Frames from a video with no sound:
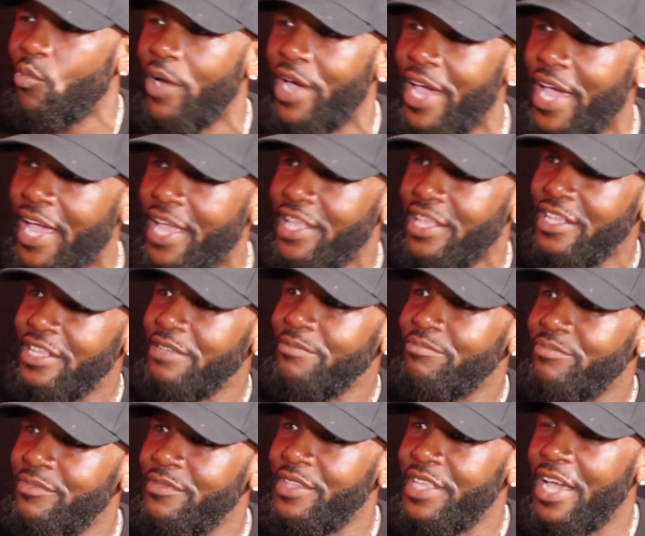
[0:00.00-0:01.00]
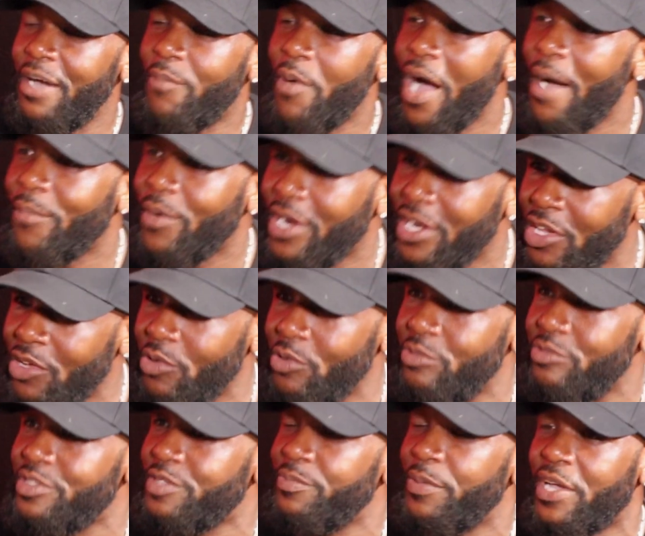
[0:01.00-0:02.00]
and wear hip hop
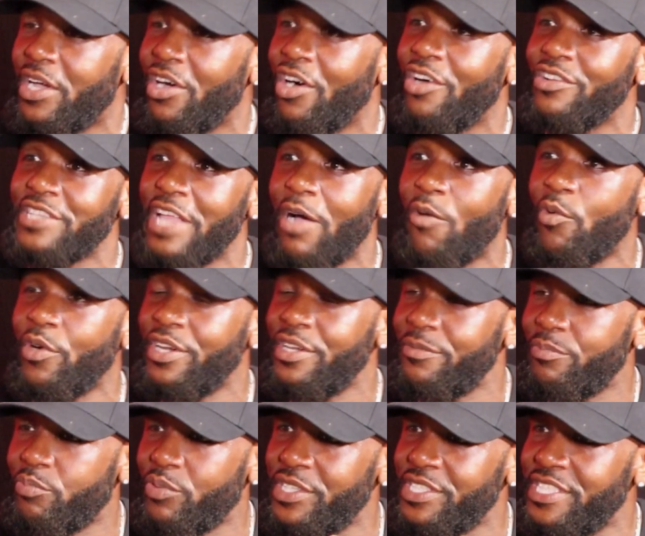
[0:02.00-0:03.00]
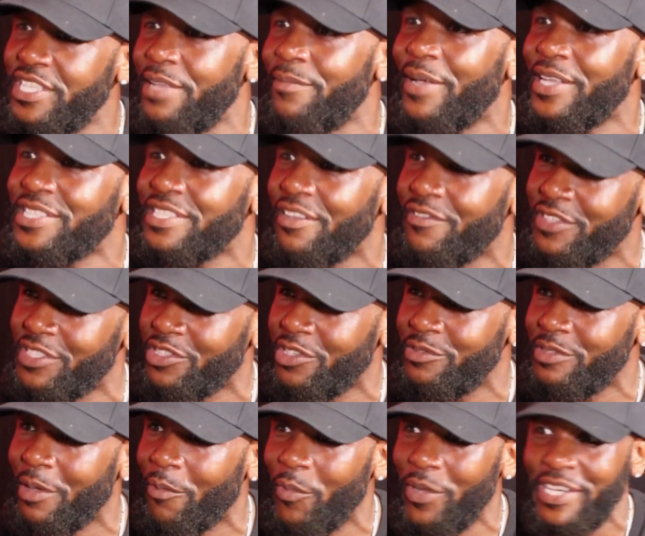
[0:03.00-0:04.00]
clothes because I want to present myself a
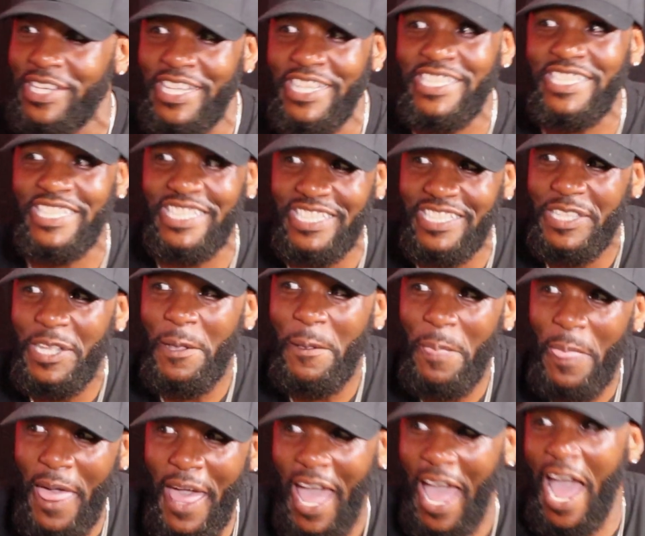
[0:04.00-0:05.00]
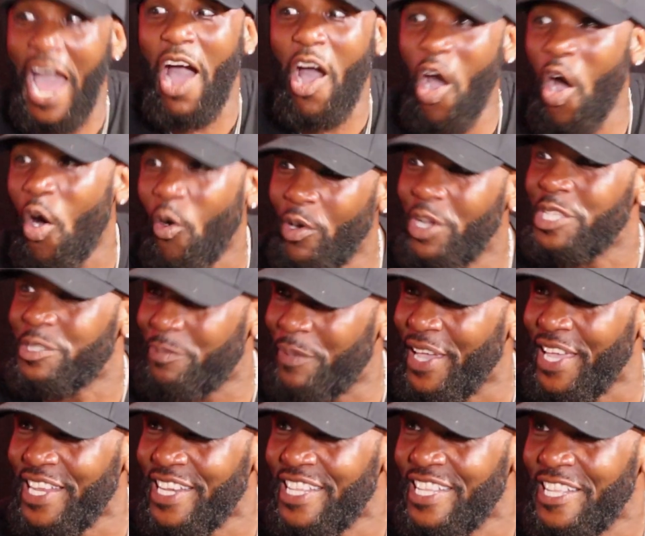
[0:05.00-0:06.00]
certain type of way. This is how I've always
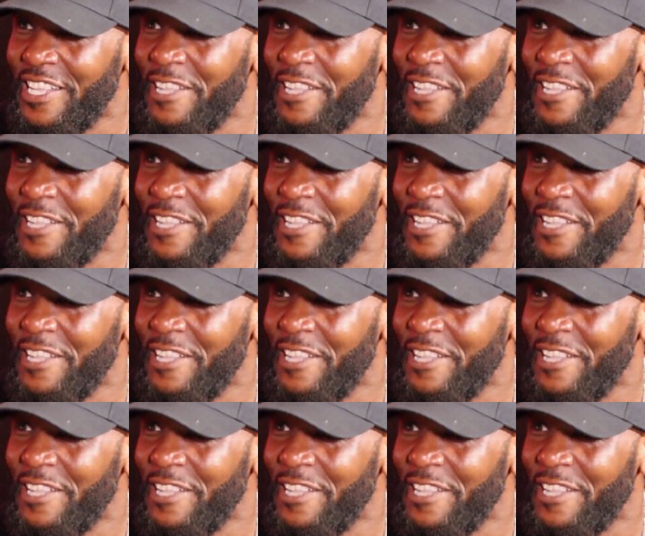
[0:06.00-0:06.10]
been.